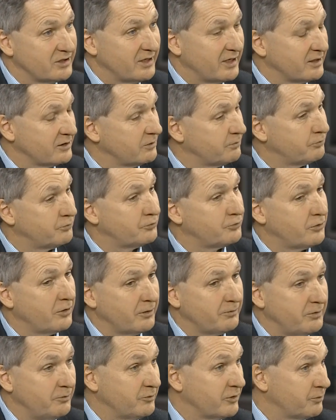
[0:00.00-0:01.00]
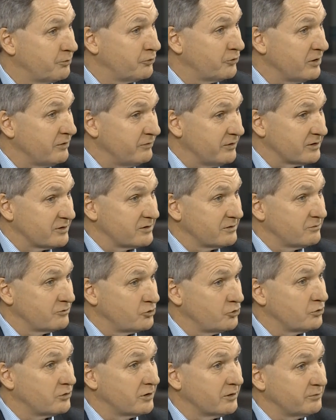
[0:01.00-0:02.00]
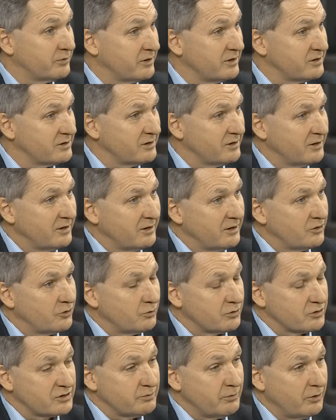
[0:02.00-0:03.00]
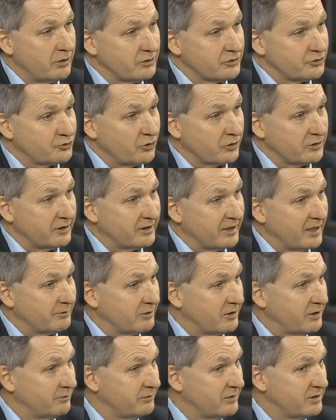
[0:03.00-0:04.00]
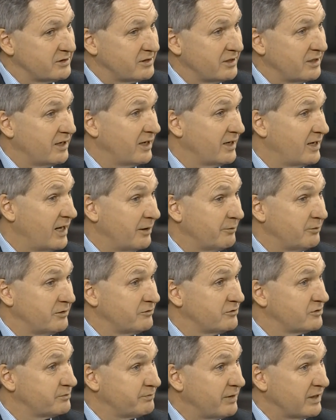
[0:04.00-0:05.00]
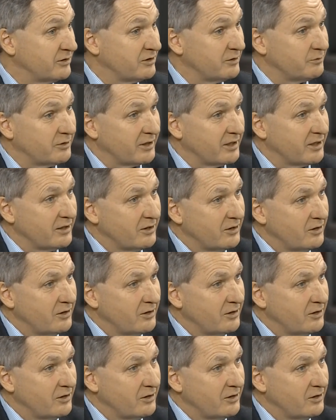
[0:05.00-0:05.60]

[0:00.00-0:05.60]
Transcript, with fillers: I think the problem, the previous two companies, they were small, struggling name companies. They had a habit of spending money.